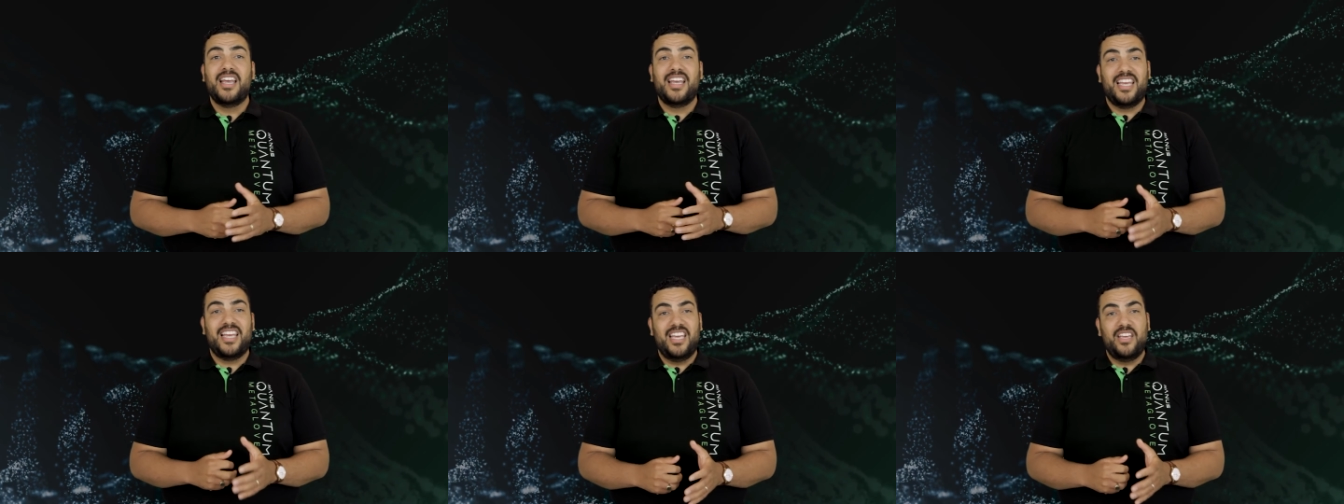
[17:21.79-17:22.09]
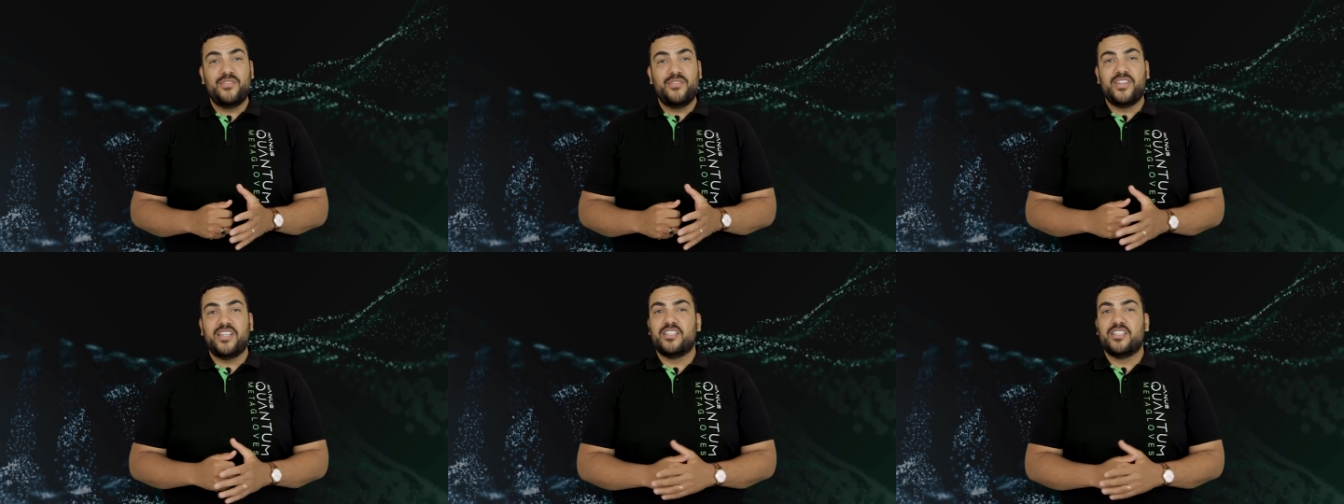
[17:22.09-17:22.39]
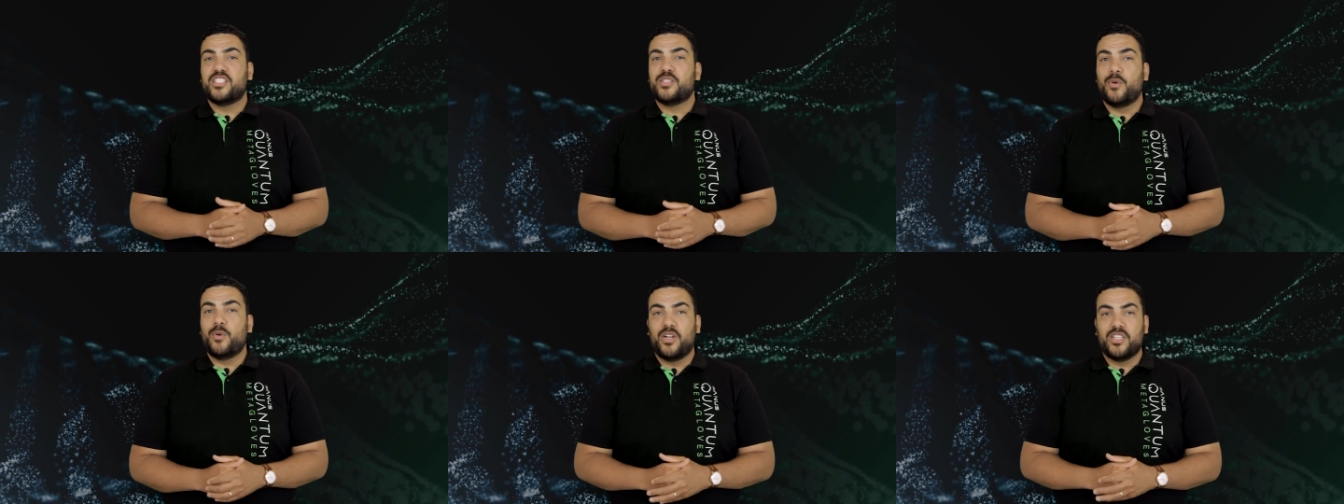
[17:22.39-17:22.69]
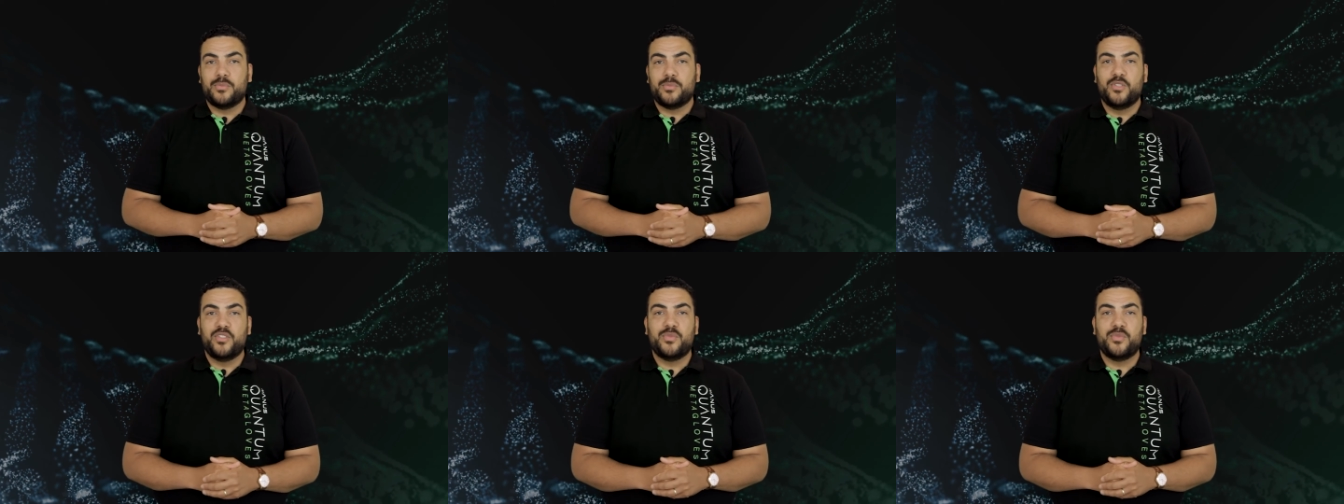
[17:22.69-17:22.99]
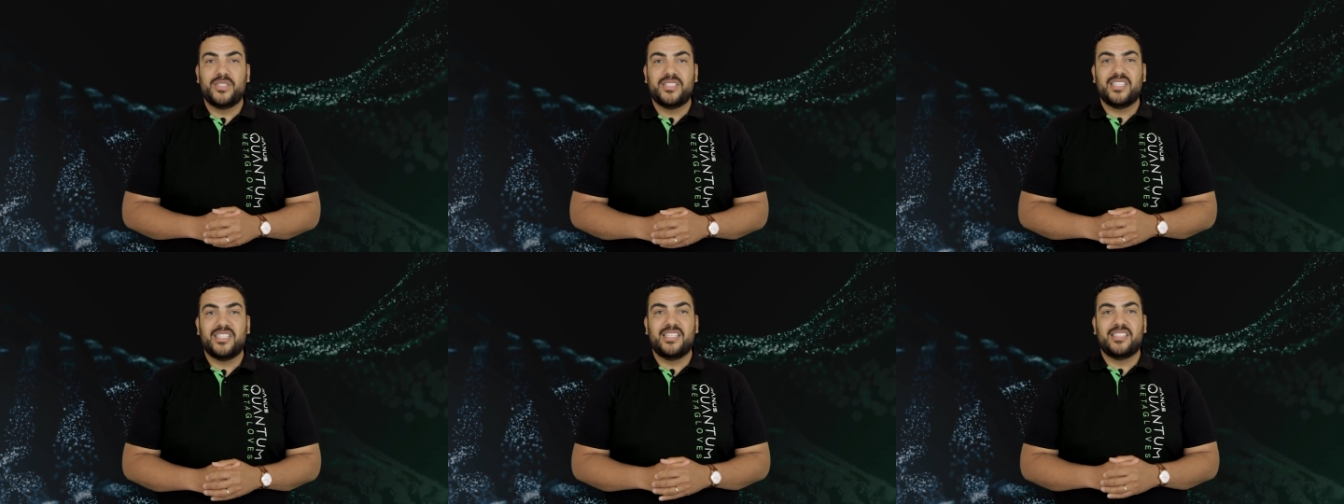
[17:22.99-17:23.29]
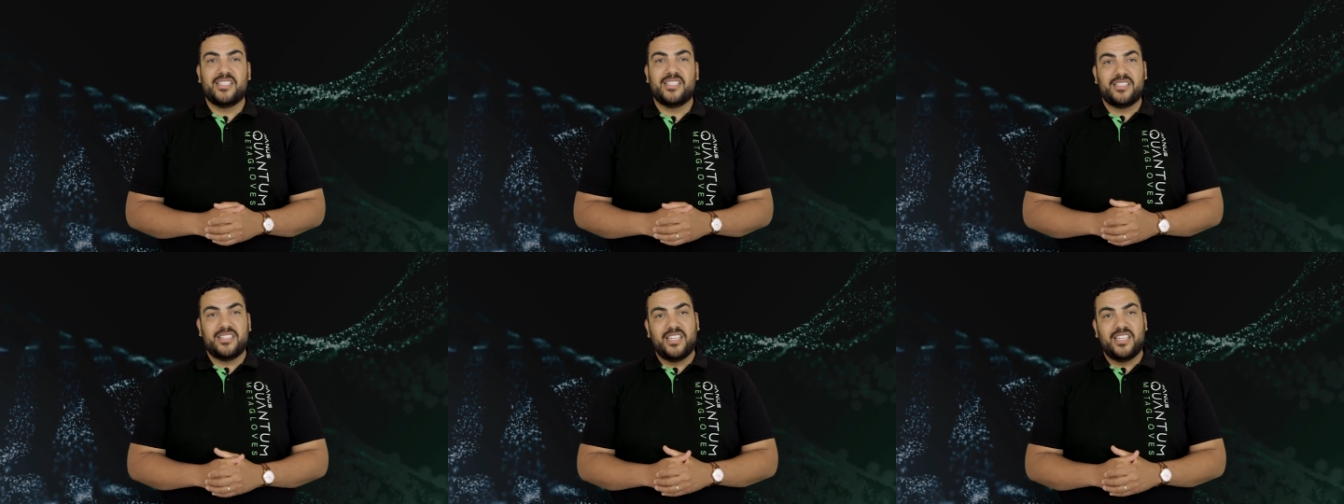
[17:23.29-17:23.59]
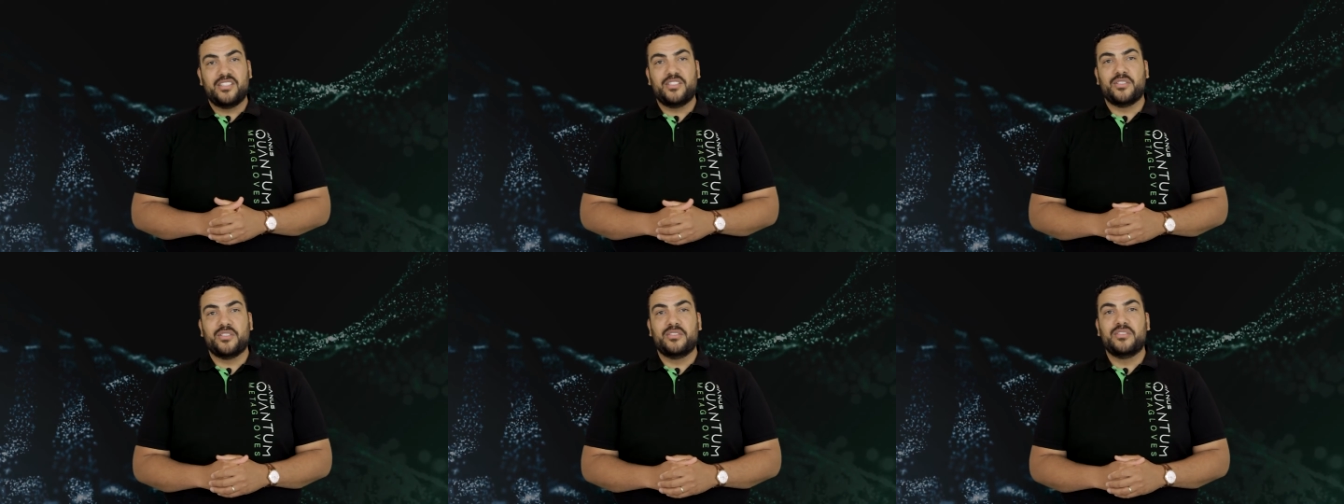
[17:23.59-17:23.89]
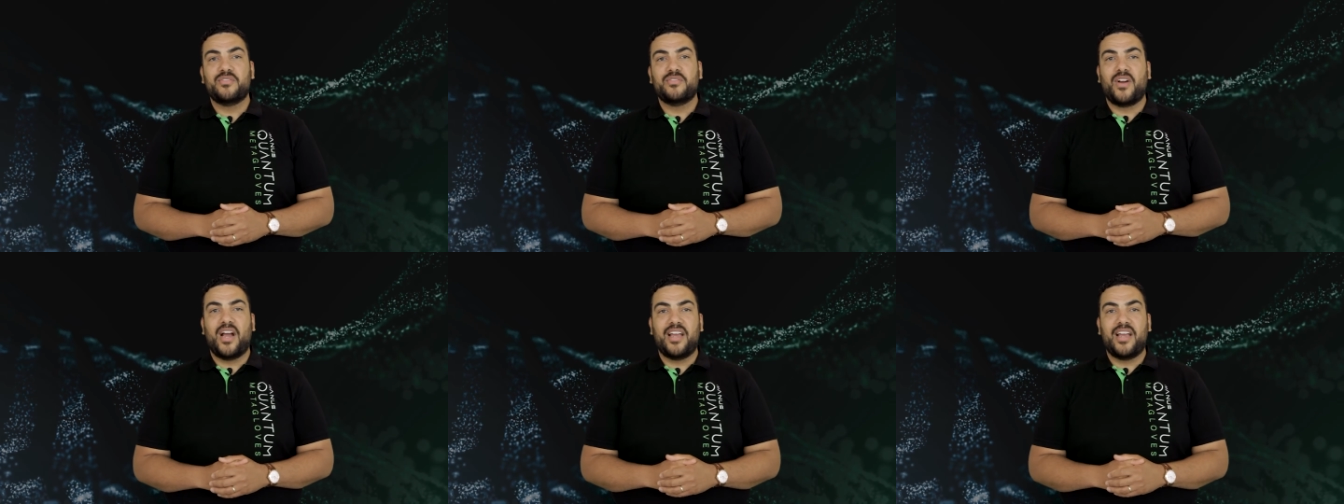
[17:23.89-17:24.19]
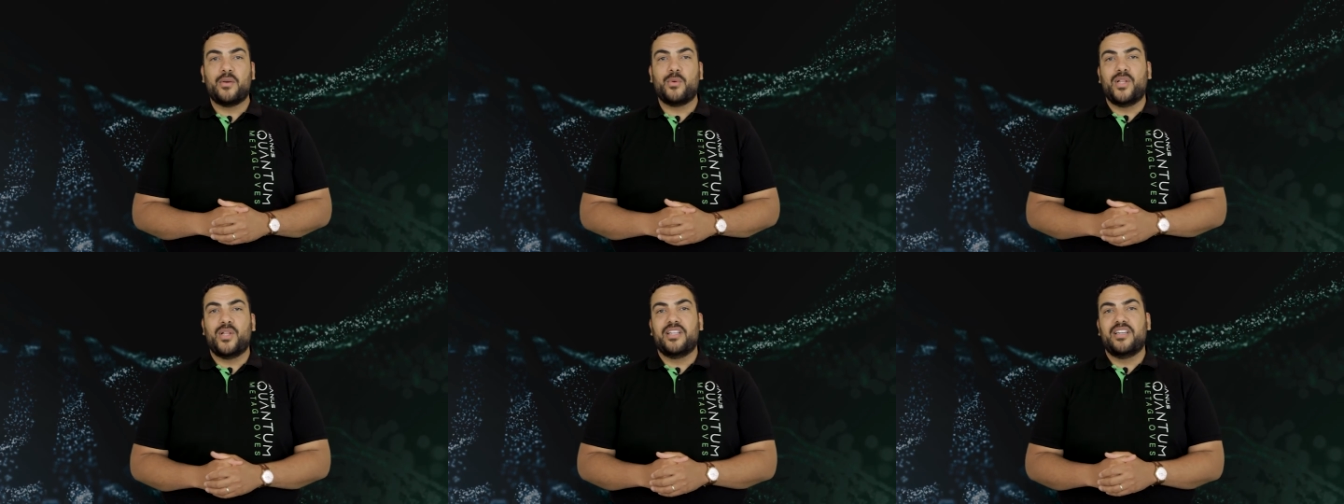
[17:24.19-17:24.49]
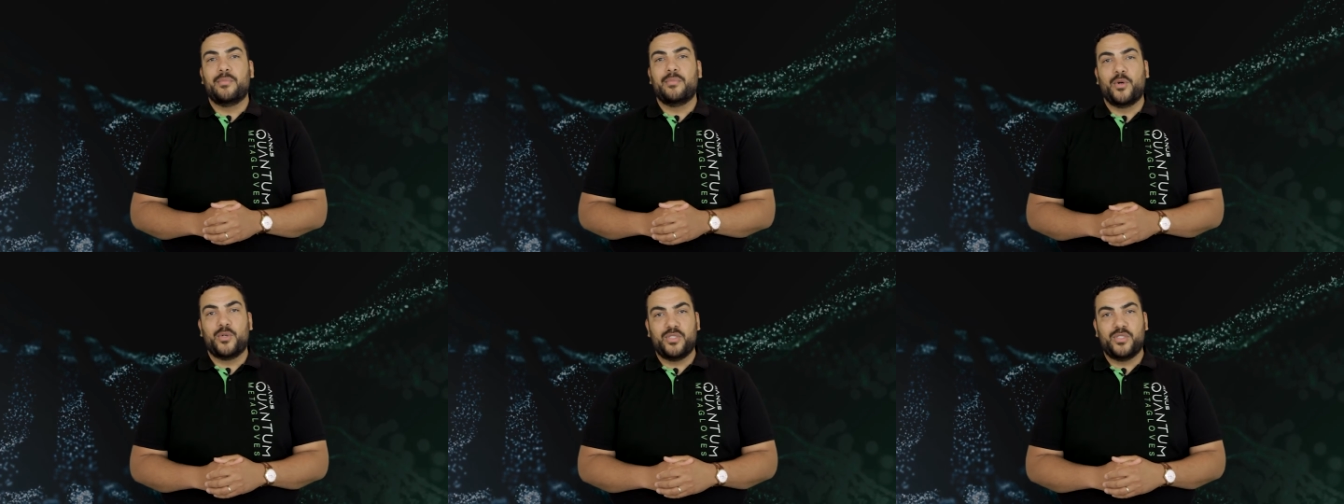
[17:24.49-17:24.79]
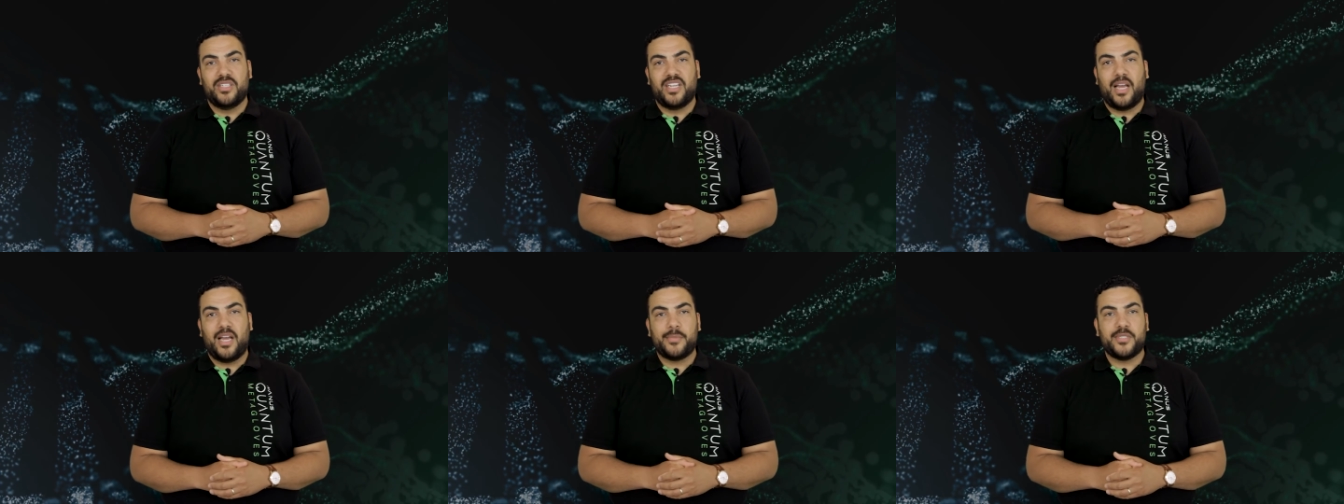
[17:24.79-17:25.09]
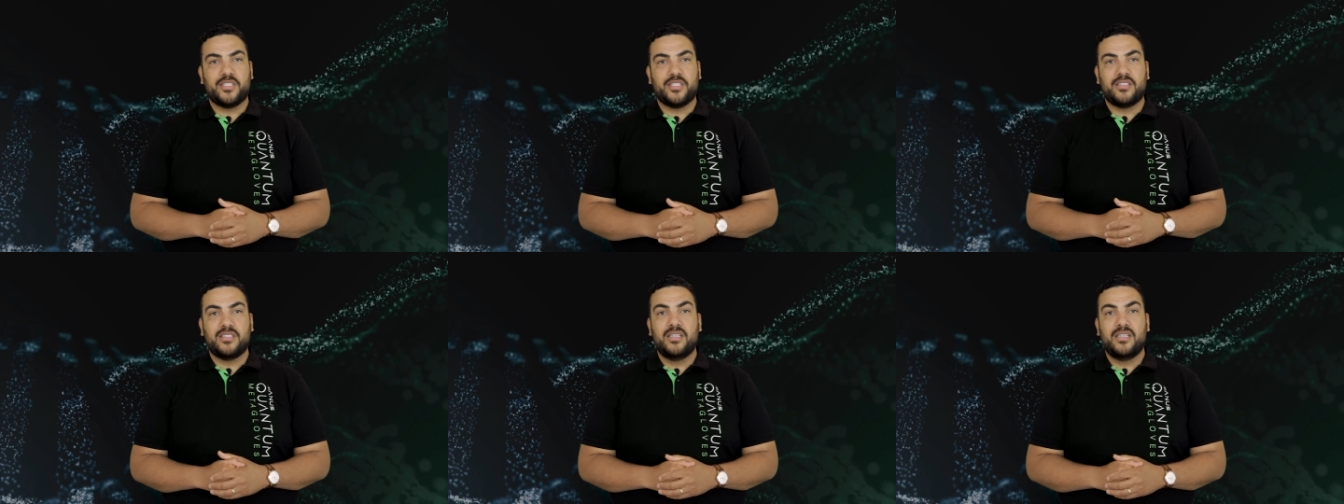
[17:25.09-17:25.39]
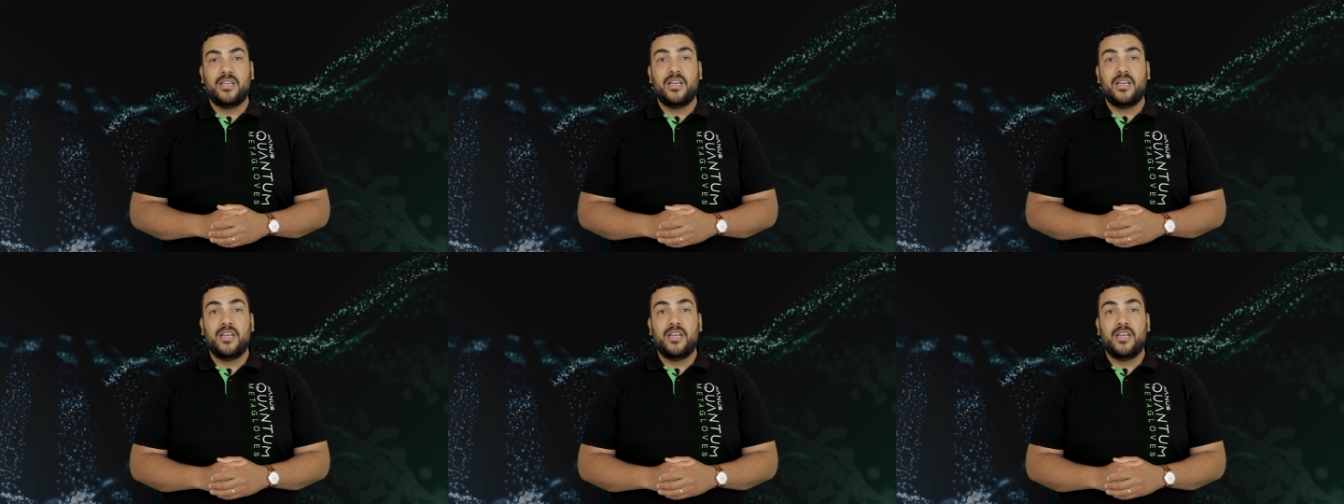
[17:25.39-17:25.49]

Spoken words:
even in the smallest movements, is essential for high-quality motion capture.